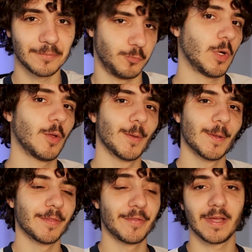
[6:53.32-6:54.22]
well,
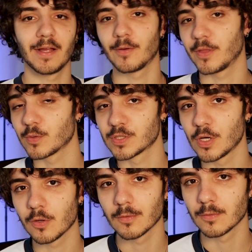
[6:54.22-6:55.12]
there was
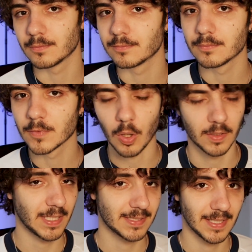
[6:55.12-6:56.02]
no
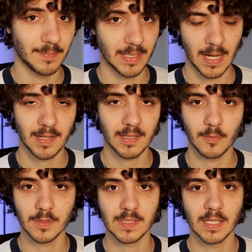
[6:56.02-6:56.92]
context API. There
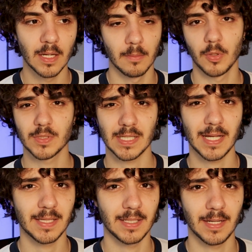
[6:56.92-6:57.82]
was most
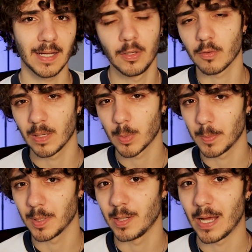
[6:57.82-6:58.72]
likely, I don't remember,
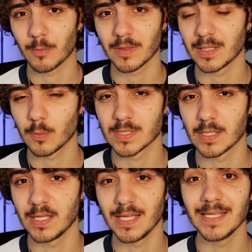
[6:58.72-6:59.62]
but I don't think there was
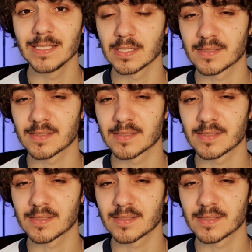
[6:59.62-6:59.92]
an easy